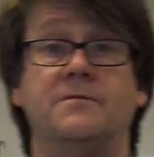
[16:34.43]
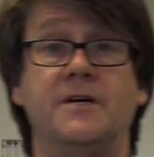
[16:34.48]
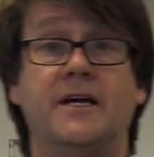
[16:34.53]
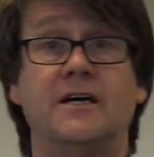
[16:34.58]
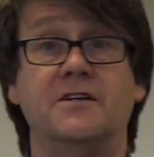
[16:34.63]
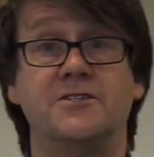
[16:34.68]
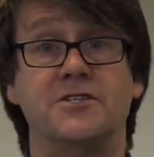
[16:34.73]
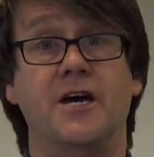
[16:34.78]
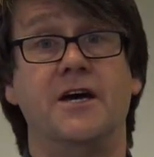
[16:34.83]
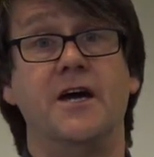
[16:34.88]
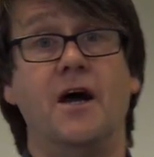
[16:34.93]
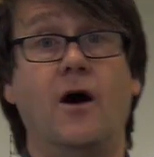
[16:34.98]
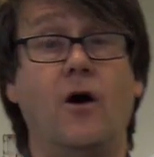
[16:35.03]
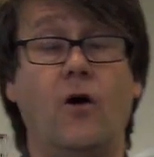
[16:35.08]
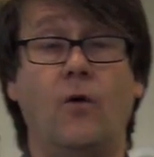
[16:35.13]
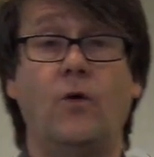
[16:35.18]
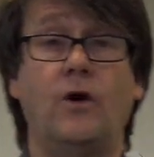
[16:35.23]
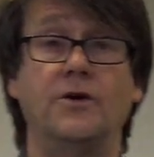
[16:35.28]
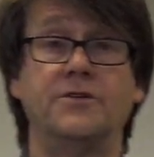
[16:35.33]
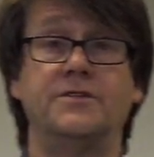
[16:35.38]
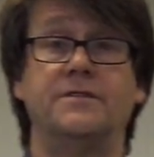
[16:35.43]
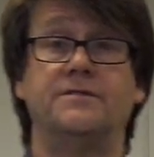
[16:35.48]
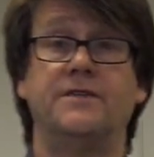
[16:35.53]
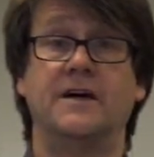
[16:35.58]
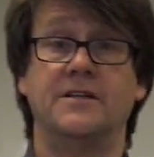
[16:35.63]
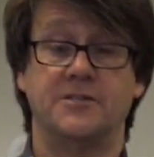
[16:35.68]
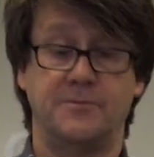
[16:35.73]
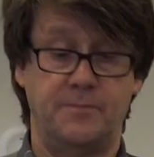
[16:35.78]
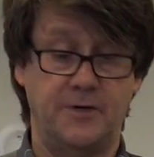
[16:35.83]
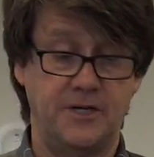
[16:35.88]
You can set your hot water
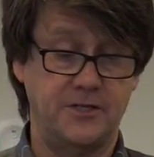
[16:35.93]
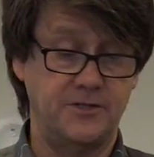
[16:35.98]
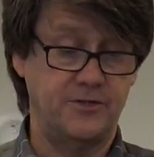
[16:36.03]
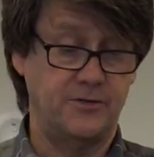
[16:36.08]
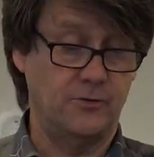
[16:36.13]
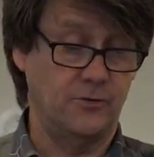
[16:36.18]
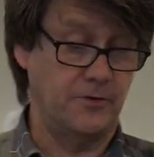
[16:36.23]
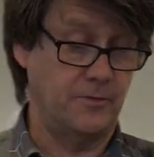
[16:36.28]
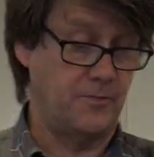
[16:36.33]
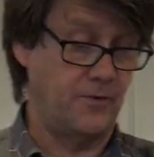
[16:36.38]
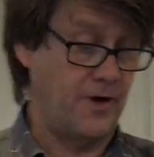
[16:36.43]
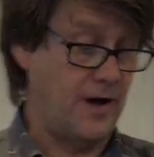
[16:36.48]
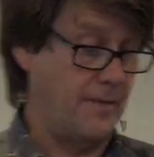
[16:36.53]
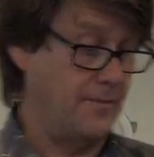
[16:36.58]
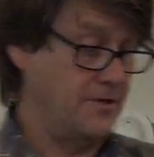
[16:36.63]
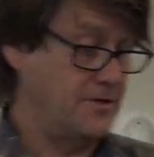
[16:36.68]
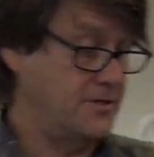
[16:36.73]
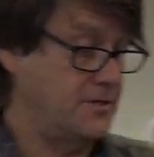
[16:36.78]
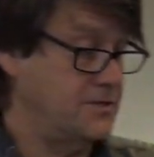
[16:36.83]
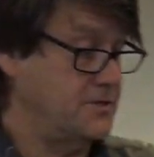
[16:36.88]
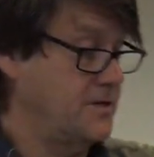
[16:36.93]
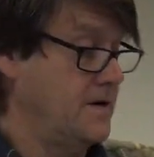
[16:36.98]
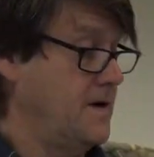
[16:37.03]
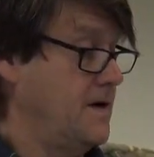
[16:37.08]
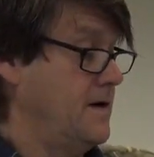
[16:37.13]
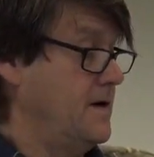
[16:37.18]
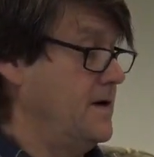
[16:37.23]
fan speeds through the parameters.